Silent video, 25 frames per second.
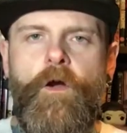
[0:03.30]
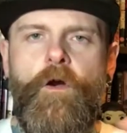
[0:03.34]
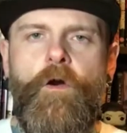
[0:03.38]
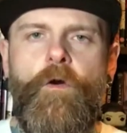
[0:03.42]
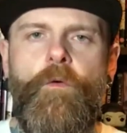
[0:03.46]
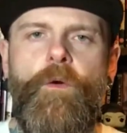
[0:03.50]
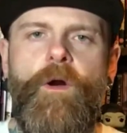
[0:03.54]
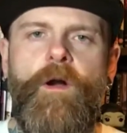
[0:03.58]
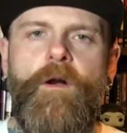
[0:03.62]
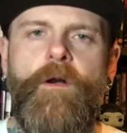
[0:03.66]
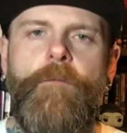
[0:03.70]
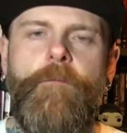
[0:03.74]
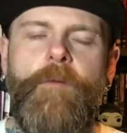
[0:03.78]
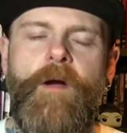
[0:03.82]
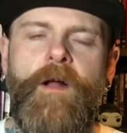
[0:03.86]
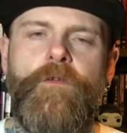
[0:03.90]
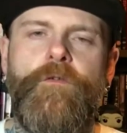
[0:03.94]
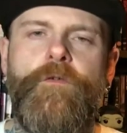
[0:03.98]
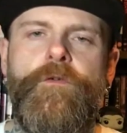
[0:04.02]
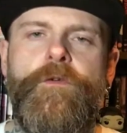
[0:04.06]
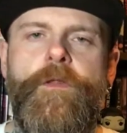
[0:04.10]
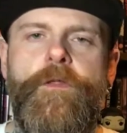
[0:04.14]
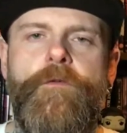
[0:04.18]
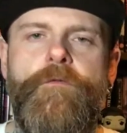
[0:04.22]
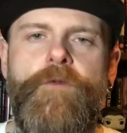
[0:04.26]
Hello, welcome back
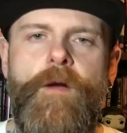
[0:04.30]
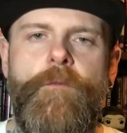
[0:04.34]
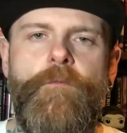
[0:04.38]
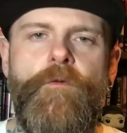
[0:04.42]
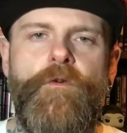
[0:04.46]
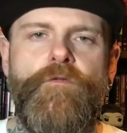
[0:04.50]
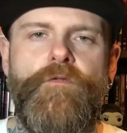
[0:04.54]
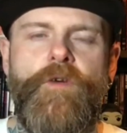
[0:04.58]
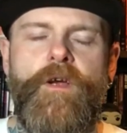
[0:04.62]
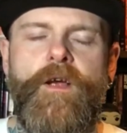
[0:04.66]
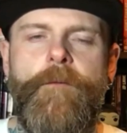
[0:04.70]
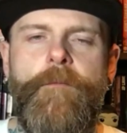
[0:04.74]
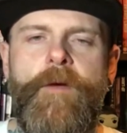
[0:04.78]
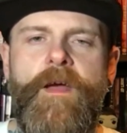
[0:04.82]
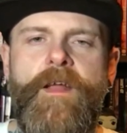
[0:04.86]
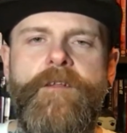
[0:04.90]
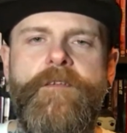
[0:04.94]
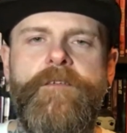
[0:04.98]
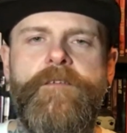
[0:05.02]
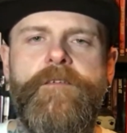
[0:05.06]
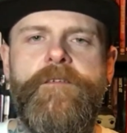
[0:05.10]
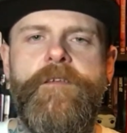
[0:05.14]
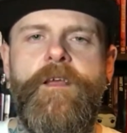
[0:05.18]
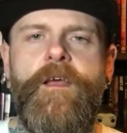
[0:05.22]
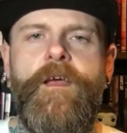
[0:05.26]
to another Ramrod
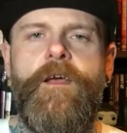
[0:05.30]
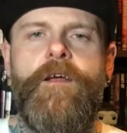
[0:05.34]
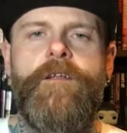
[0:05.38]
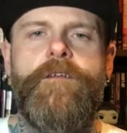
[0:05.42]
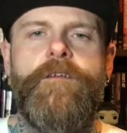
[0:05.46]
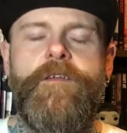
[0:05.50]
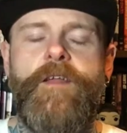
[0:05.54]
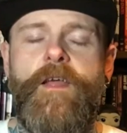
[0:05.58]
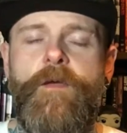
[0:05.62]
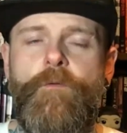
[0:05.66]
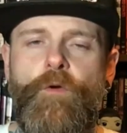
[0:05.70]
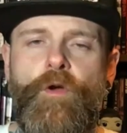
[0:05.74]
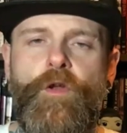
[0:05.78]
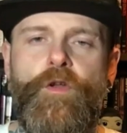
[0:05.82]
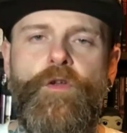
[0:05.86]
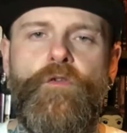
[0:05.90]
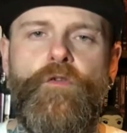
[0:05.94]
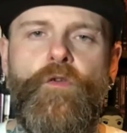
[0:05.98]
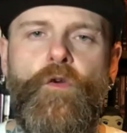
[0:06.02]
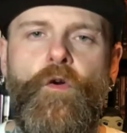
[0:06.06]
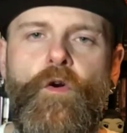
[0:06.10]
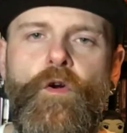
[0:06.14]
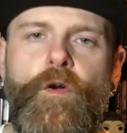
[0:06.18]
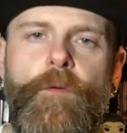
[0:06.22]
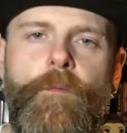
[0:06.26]
Recommends. Today we're going
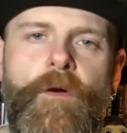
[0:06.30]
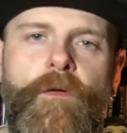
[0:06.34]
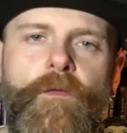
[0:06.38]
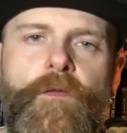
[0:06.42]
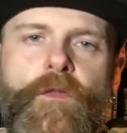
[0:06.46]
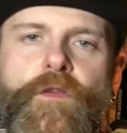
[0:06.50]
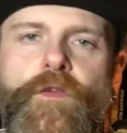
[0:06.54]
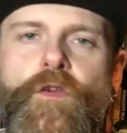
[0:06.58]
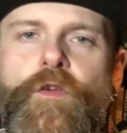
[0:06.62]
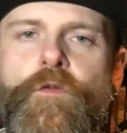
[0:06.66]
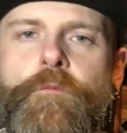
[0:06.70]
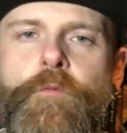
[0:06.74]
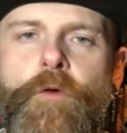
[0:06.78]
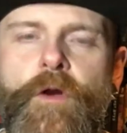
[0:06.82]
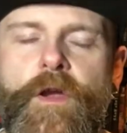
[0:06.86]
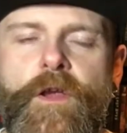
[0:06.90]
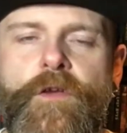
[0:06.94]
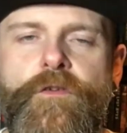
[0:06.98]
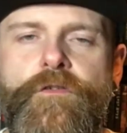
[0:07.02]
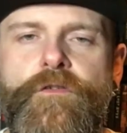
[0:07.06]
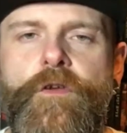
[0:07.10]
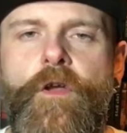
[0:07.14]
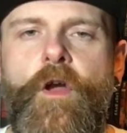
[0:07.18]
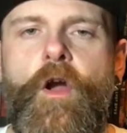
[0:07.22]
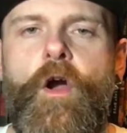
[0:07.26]
to talk about the new
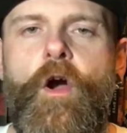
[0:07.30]
British